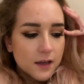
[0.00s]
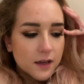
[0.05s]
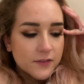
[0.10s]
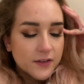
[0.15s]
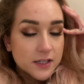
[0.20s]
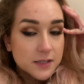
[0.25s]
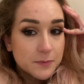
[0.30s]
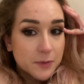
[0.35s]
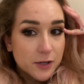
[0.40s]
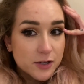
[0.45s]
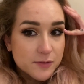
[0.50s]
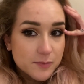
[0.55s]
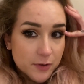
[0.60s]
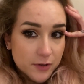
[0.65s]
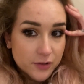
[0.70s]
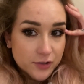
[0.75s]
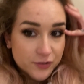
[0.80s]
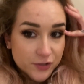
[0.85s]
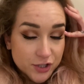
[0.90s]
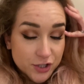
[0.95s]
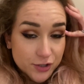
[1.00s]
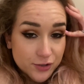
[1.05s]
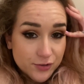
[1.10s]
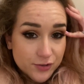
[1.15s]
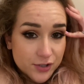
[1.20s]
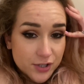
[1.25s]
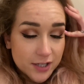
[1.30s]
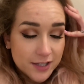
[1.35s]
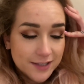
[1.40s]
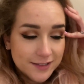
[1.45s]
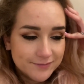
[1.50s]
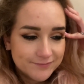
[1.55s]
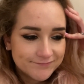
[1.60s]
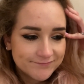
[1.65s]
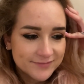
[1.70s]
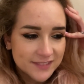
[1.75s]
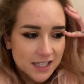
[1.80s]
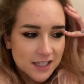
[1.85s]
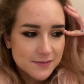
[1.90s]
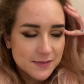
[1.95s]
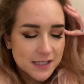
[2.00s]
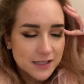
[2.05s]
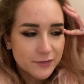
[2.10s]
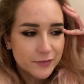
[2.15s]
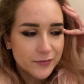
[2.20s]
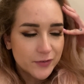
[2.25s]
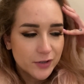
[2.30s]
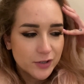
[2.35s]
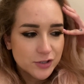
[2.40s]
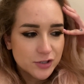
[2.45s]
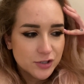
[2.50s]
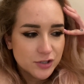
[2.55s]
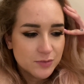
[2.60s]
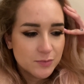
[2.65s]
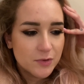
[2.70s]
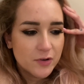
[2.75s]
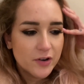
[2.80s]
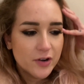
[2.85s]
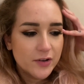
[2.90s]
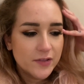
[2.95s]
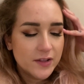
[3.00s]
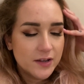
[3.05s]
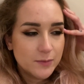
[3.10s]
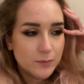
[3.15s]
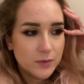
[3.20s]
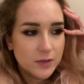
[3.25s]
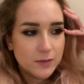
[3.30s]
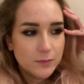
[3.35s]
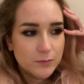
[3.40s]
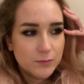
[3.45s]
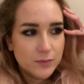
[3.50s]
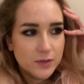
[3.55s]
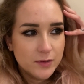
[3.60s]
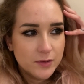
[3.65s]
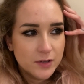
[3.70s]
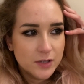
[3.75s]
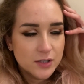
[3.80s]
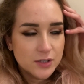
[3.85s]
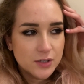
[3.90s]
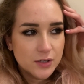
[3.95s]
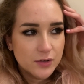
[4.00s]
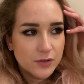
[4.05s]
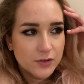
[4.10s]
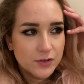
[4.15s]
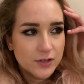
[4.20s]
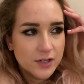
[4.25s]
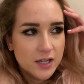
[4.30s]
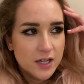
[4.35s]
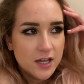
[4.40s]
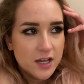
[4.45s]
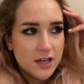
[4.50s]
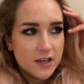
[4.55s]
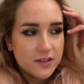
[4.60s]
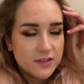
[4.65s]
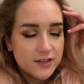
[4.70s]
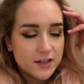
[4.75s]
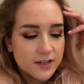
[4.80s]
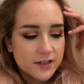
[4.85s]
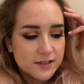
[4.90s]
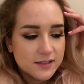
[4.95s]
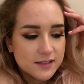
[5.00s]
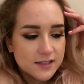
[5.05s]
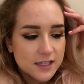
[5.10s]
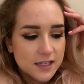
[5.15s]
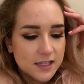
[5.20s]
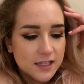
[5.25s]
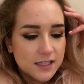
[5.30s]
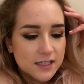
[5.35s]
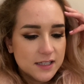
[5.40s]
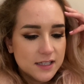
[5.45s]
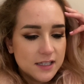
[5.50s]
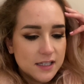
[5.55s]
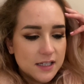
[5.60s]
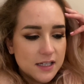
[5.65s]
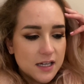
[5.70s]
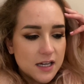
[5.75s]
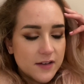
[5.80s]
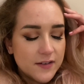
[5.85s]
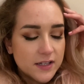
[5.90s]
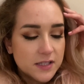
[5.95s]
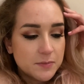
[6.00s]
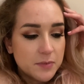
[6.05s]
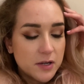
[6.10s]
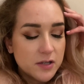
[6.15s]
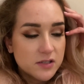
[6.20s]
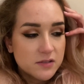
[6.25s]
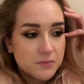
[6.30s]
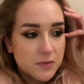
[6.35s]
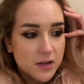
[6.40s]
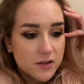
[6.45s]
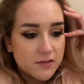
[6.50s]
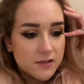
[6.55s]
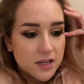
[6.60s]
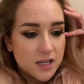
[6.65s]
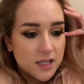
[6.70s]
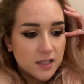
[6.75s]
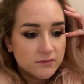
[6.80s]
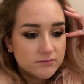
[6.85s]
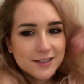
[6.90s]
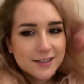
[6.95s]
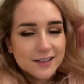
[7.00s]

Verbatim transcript: I've had to postpone the shoot. I was meant to have a photo shoot tomorrow and then we, we were going to do it on Thursday. I had to postpone it.